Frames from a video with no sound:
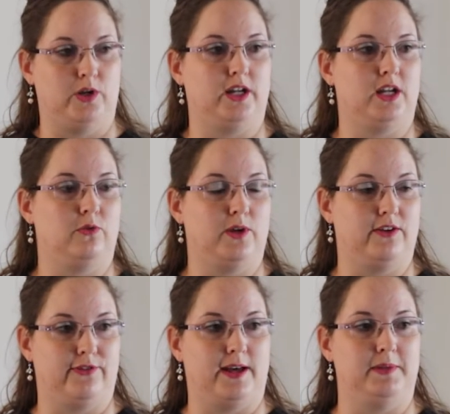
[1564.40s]
work, if we have
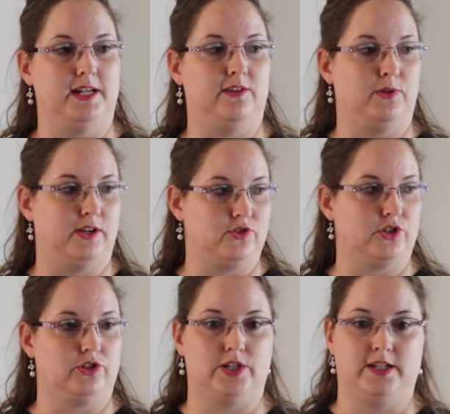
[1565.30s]
family, if we have
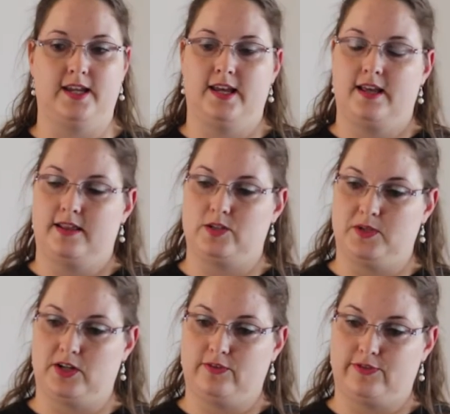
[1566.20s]
children, that
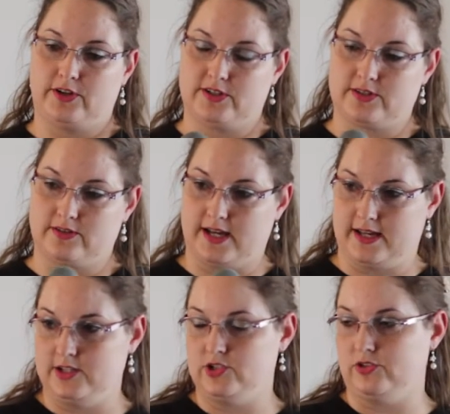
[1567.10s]
we don't focus on the
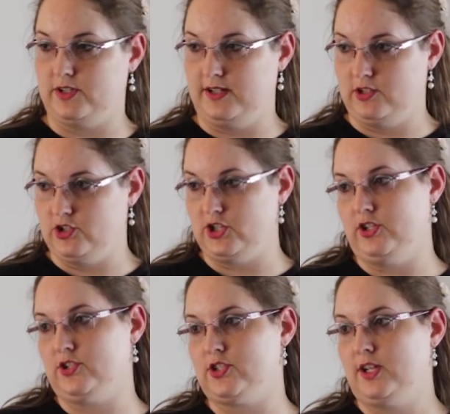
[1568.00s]
other children in the
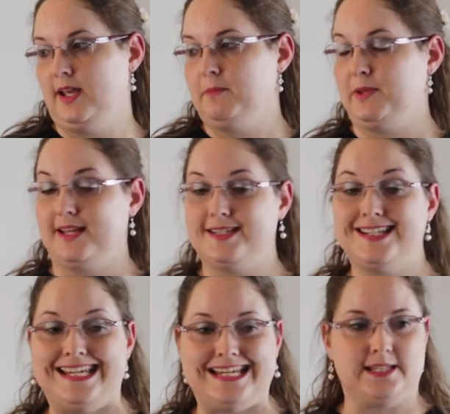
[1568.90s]
church. But that's
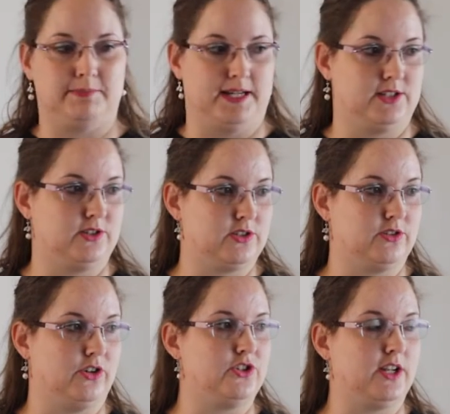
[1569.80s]
an easy place to
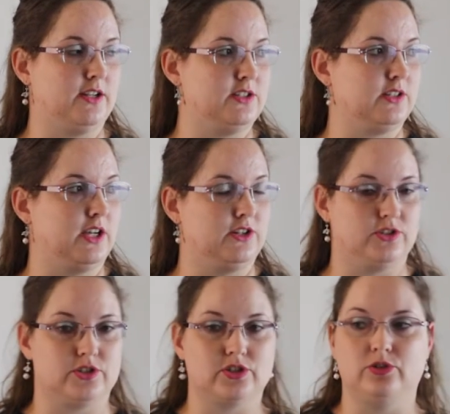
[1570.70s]
start. You don't need to go
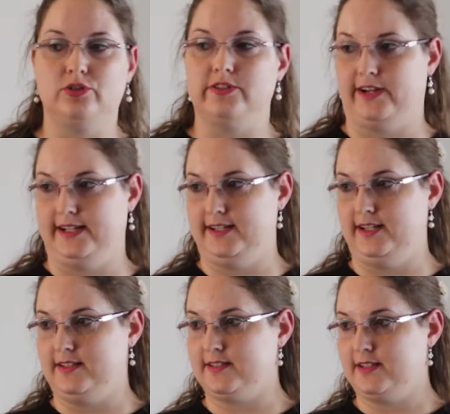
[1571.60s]
to a school to find
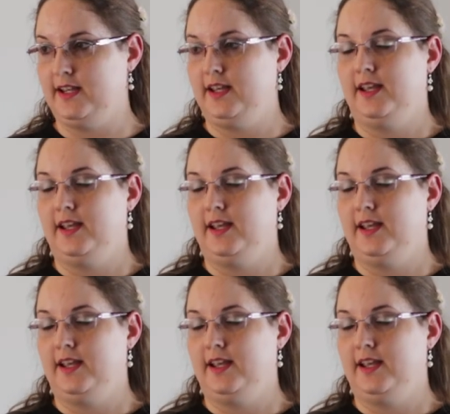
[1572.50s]
kids.